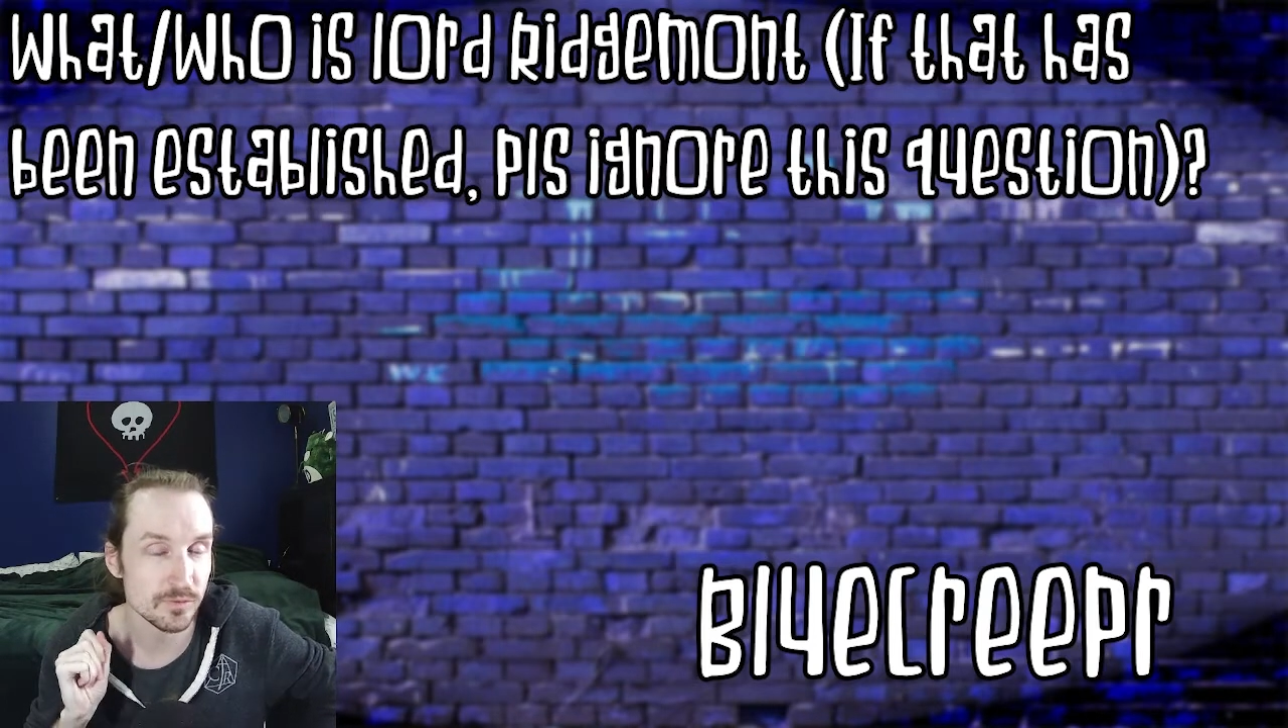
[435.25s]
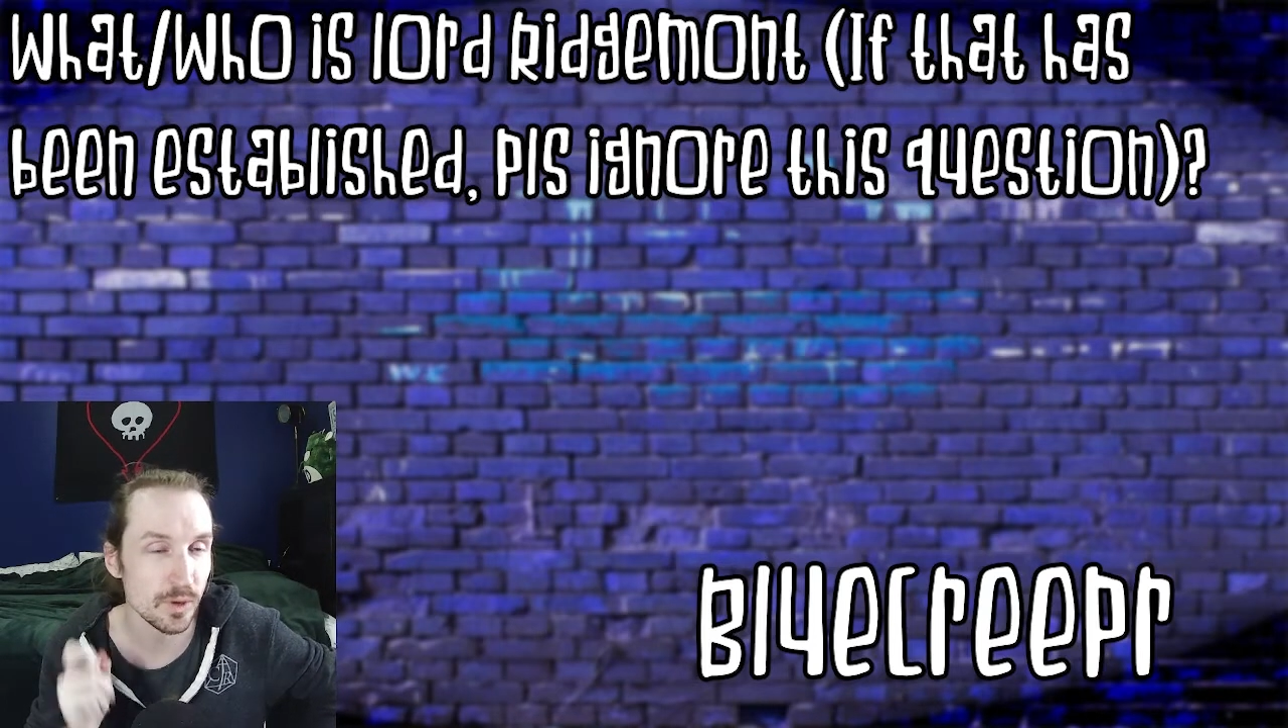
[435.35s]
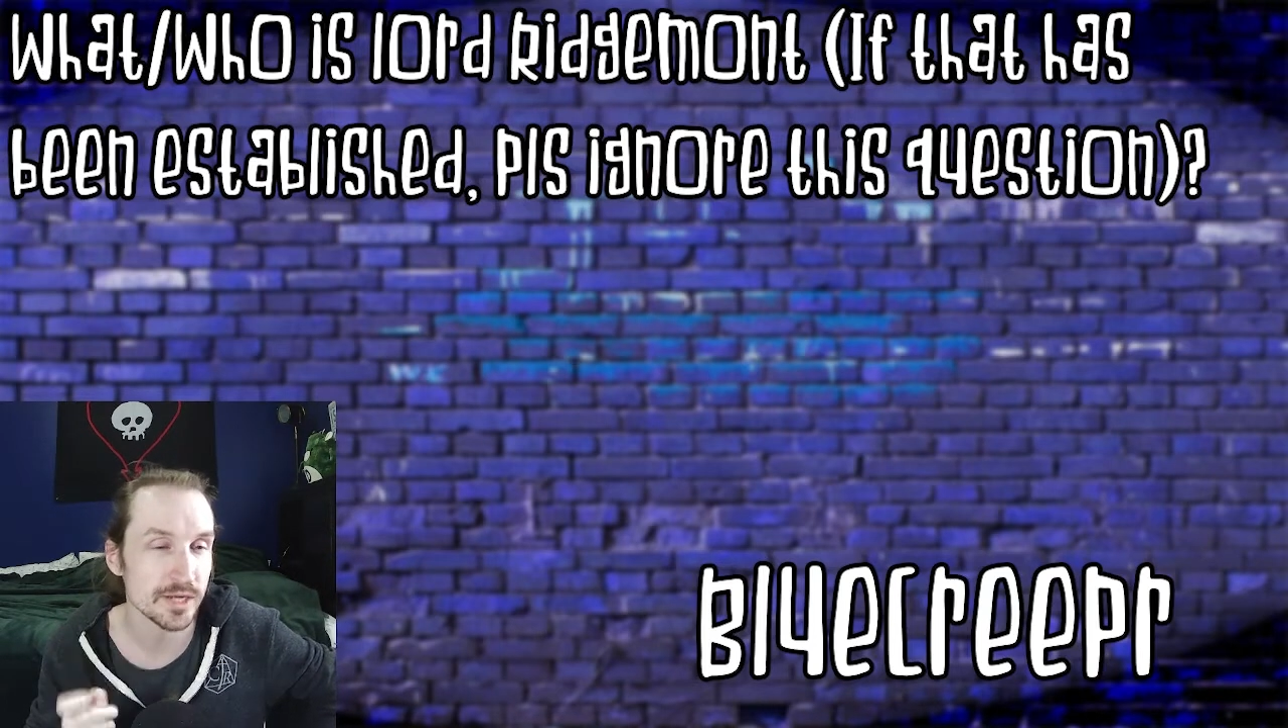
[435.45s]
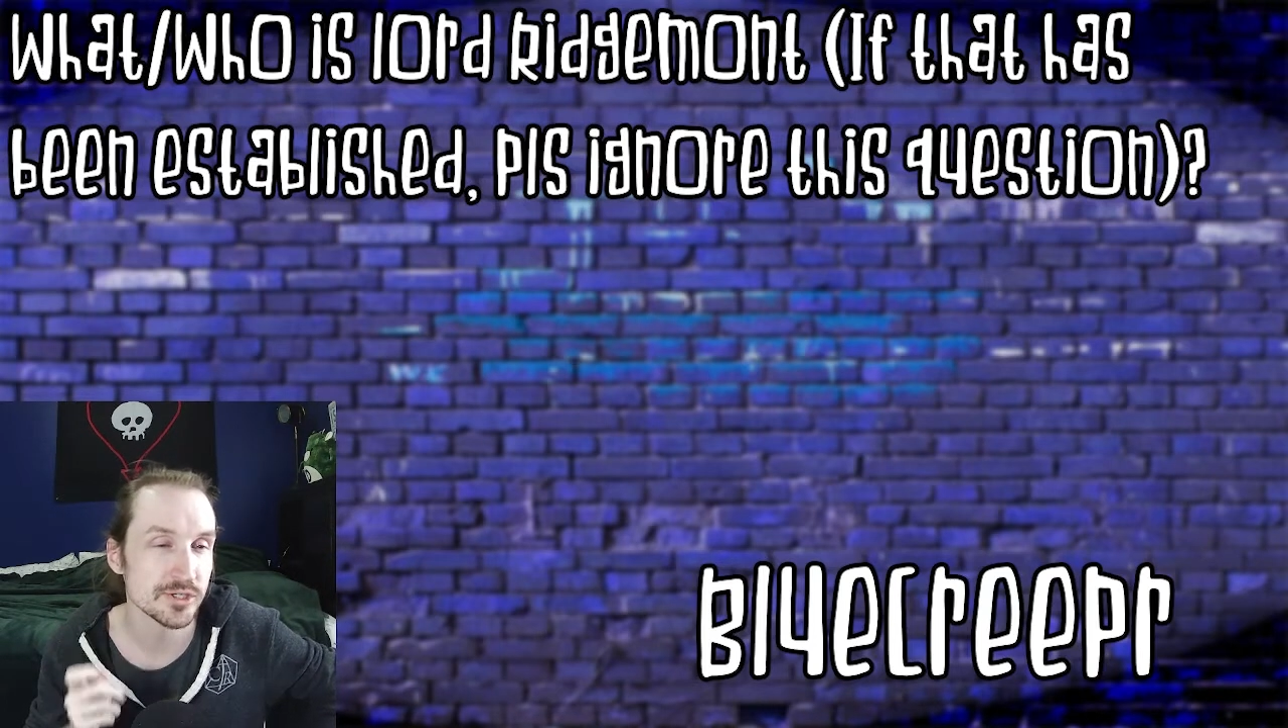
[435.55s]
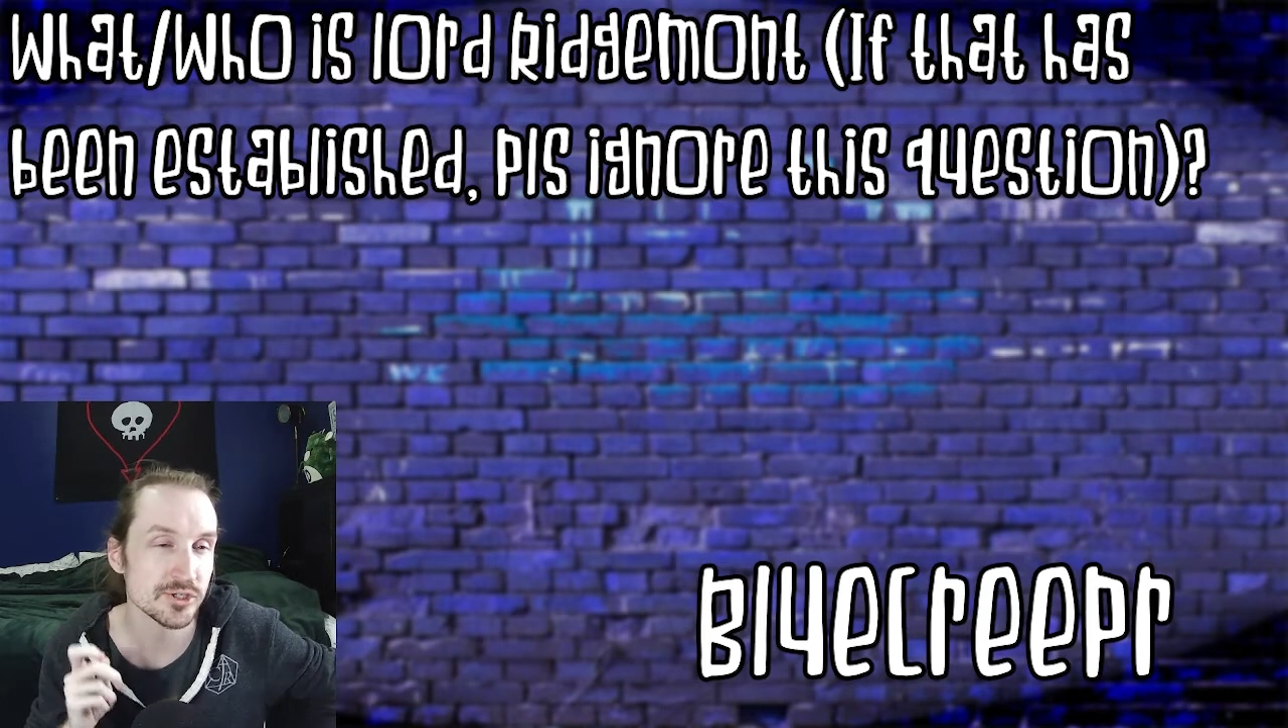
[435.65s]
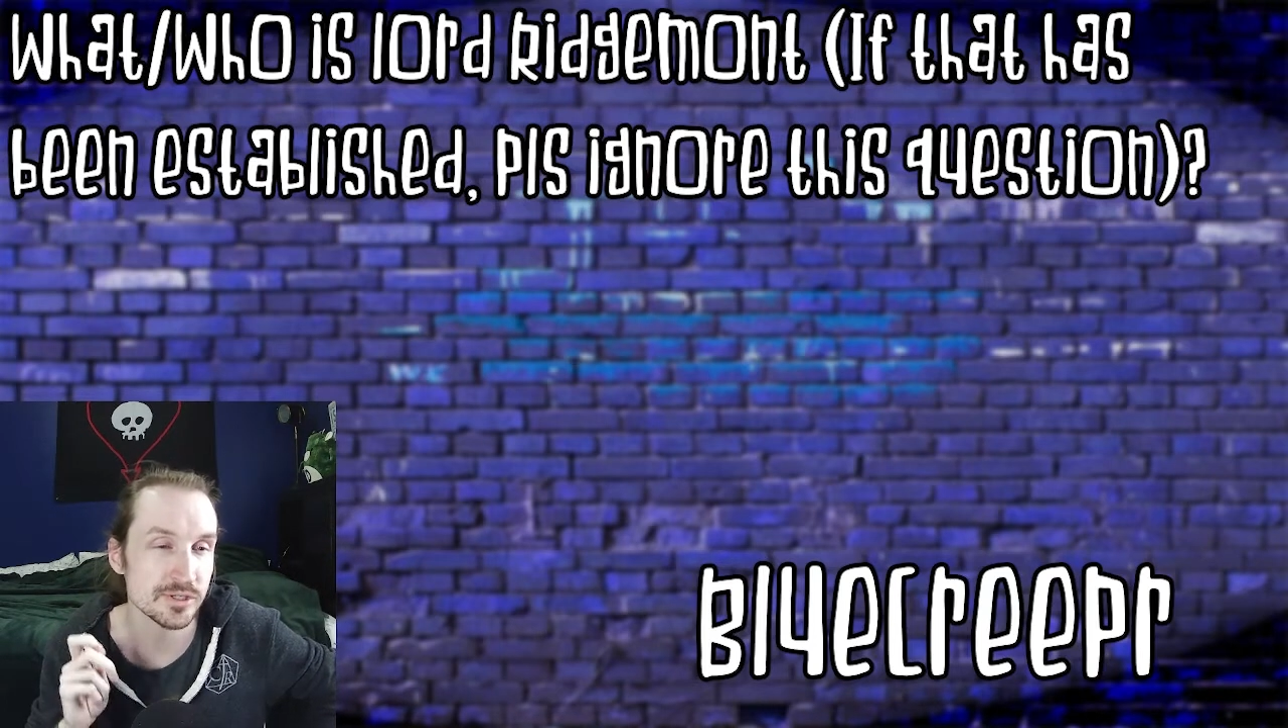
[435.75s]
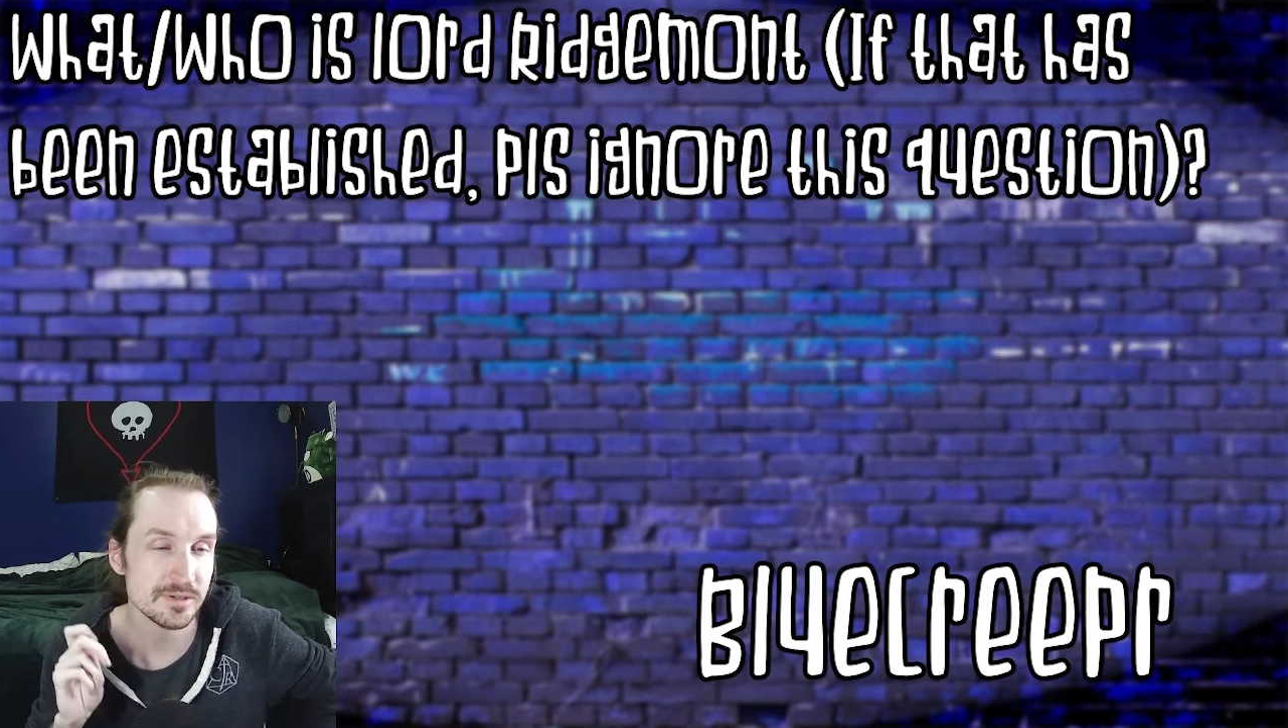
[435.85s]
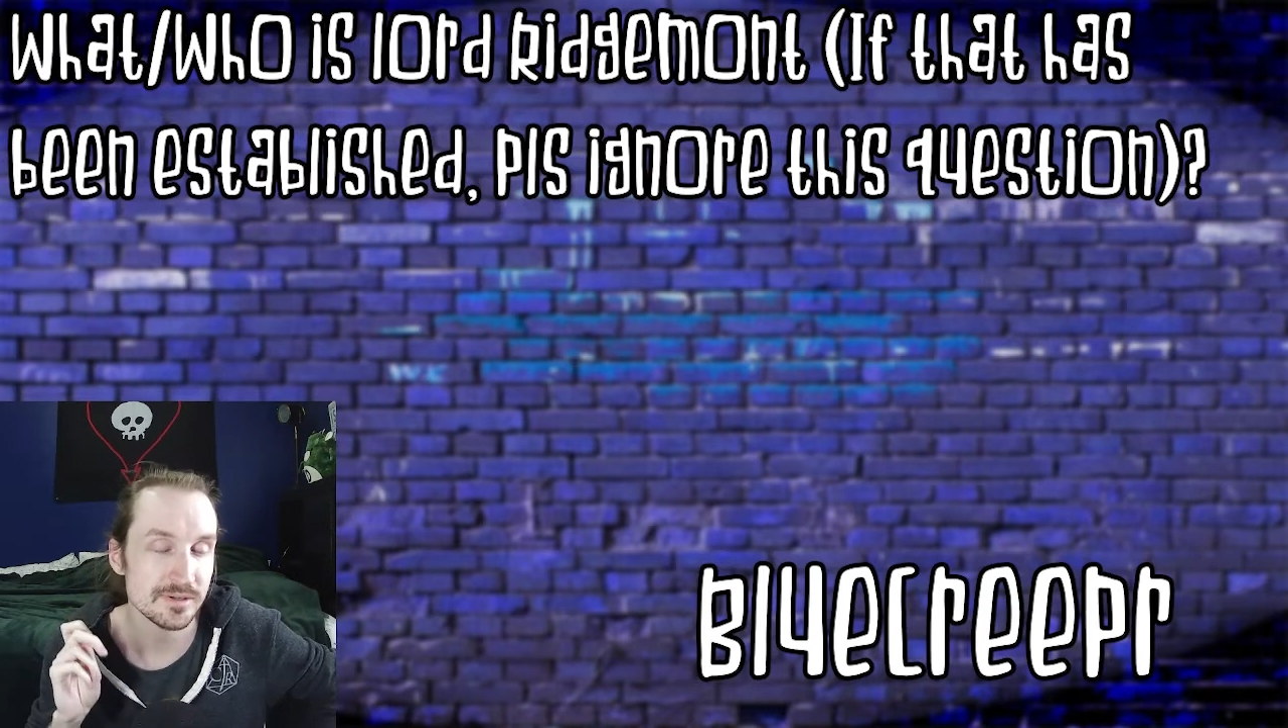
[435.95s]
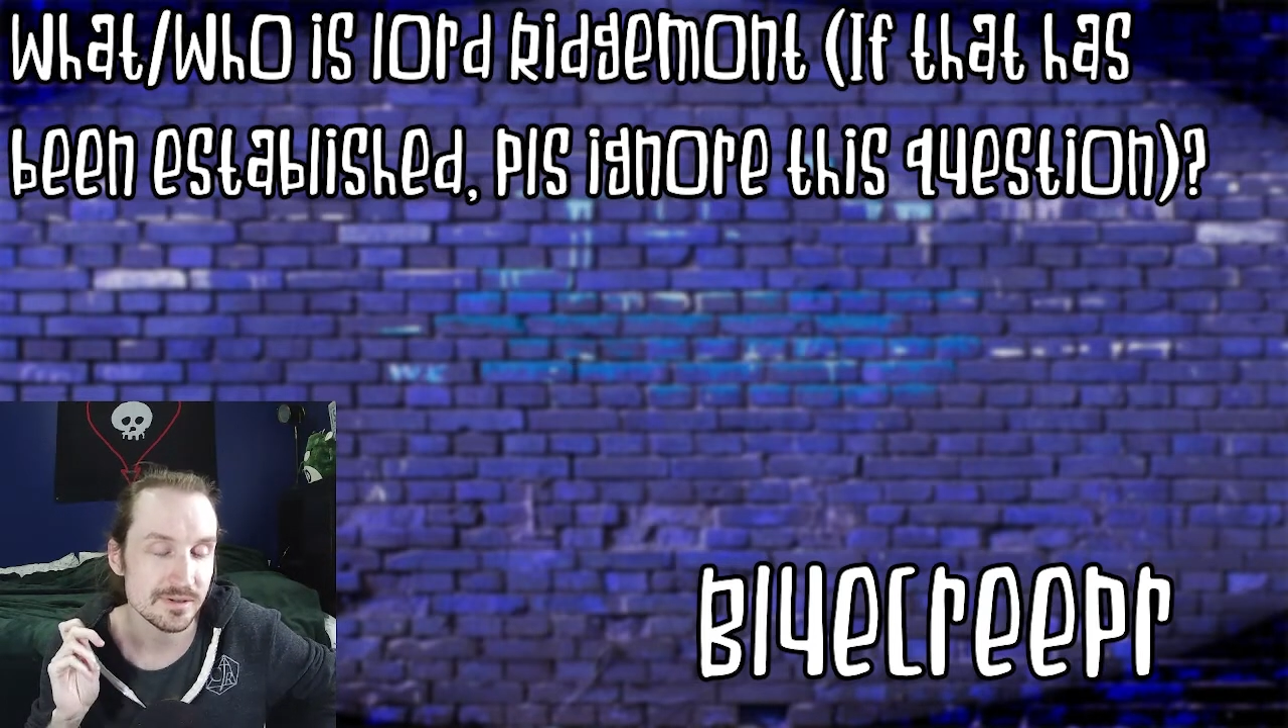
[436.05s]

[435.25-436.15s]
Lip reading: watched